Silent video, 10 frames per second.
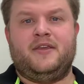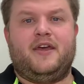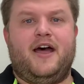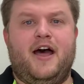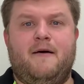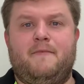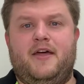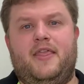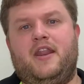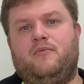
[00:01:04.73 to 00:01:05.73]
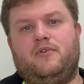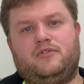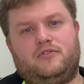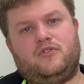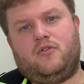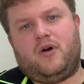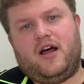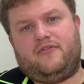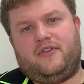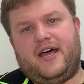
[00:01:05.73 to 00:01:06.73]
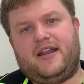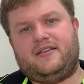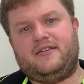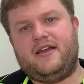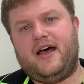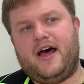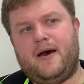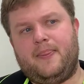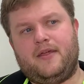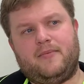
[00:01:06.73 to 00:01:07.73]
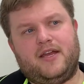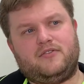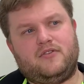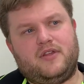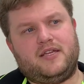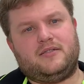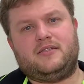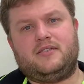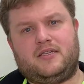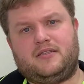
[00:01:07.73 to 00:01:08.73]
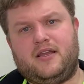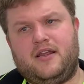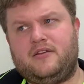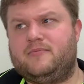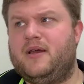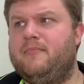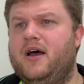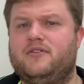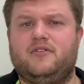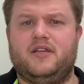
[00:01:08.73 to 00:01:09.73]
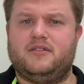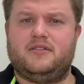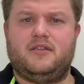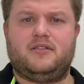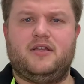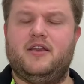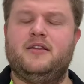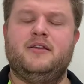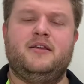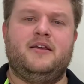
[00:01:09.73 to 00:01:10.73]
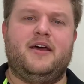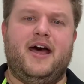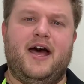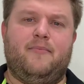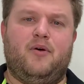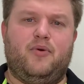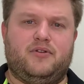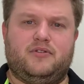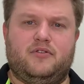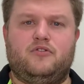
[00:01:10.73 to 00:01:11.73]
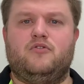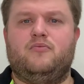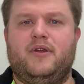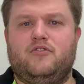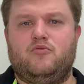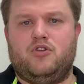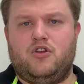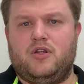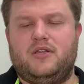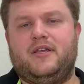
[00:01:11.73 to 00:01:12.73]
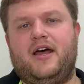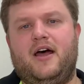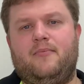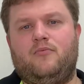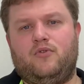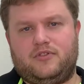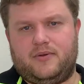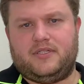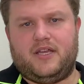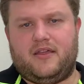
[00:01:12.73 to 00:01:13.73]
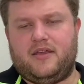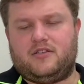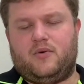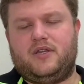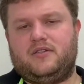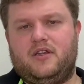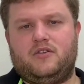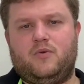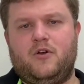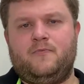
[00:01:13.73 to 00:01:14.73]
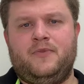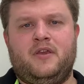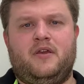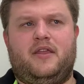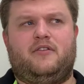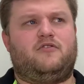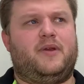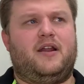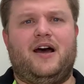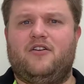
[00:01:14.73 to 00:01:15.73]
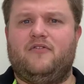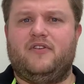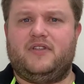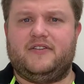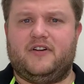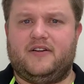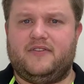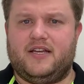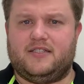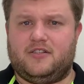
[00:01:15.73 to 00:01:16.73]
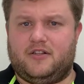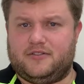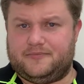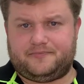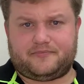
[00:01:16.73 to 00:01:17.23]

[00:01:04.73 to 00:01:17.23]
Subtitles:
And then it wasn't too long after that, in about 2016, it was about March 2016, I purchased a 2-bedroom unit, also in southeast Queensland as well, and that was for about $155,000.